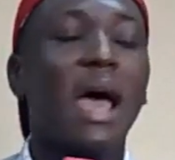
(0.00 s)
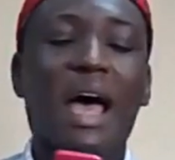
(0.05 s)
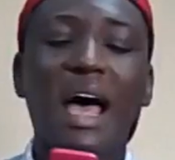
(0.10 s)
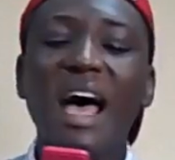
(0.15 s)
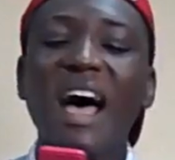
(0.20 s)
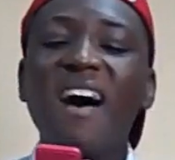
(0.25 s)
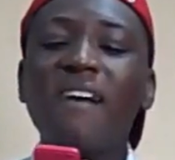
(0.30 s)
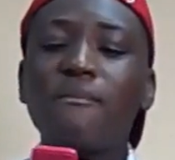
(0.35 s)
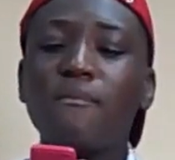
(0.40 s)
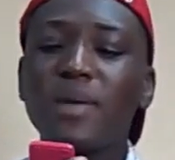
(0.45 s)

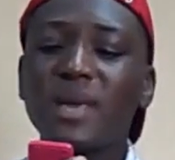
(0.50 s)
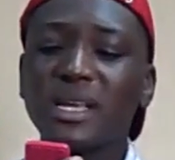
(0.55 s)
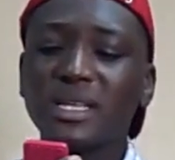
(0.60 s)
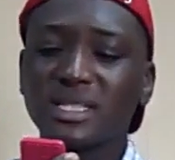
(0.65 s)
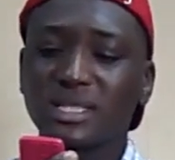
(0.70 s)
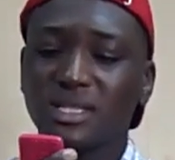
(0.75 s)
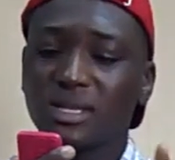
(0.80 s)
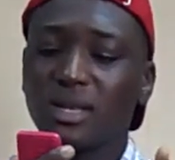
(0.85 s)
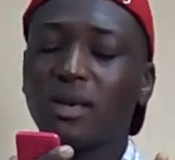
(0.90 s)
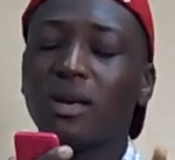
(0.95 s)
I've
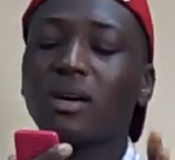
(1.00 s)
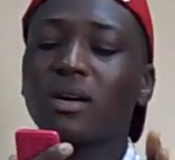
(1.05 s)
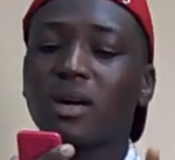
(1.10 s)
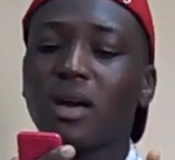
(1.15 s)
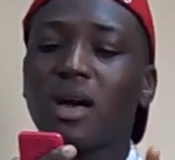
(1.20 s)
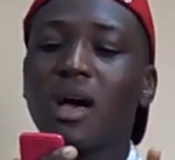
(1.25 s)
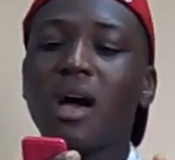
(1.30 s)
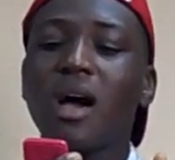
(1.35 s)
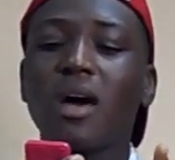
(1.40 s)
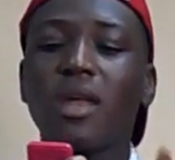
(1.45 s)
been so
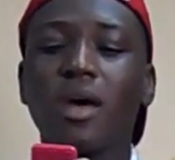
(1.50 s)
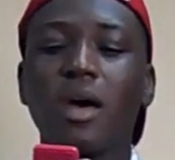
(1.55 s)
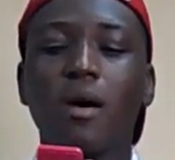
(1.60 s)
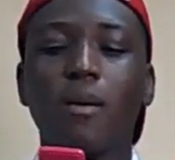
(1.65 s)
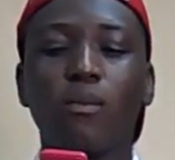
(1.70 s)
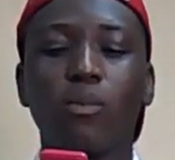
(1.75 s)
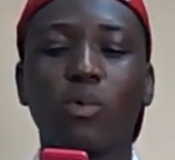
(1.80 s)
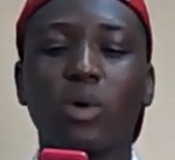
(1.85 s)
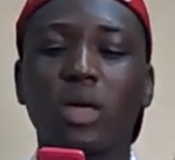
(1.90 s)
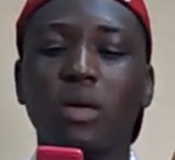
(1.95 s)
caught
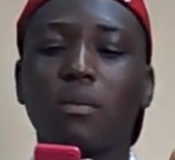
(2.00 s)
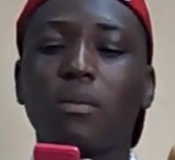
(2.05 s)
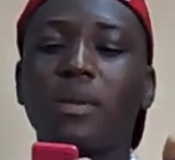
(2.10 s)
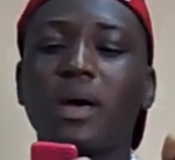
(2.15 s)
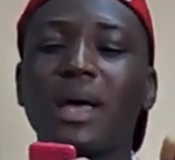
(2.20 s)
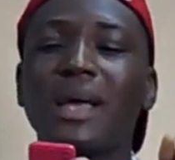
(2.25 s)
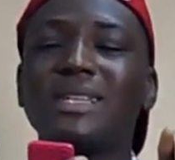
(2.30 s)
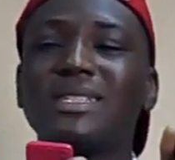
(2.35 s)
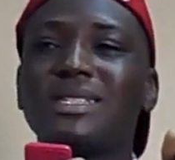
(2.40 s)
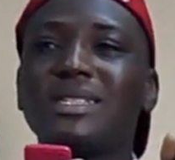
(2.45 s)
up with
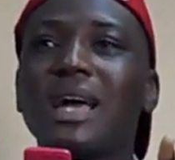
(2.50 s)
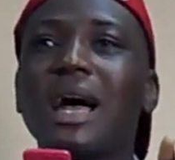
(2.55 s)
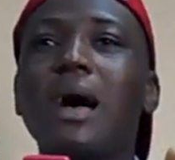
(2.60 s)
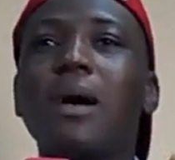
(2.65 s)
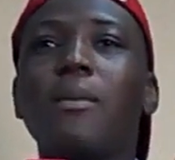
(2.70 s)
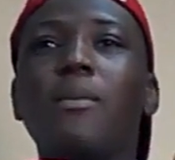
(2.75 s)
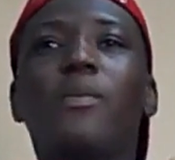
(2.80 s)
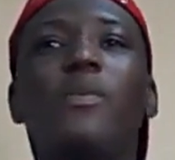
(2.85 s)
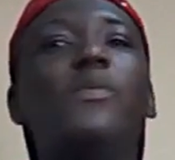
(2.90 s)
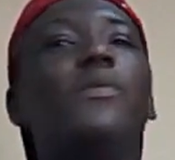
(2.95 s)
my
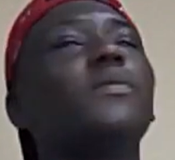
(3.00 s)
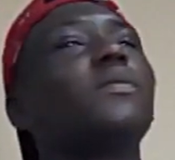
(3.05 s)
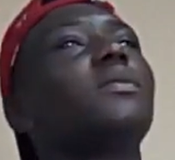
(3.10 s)
job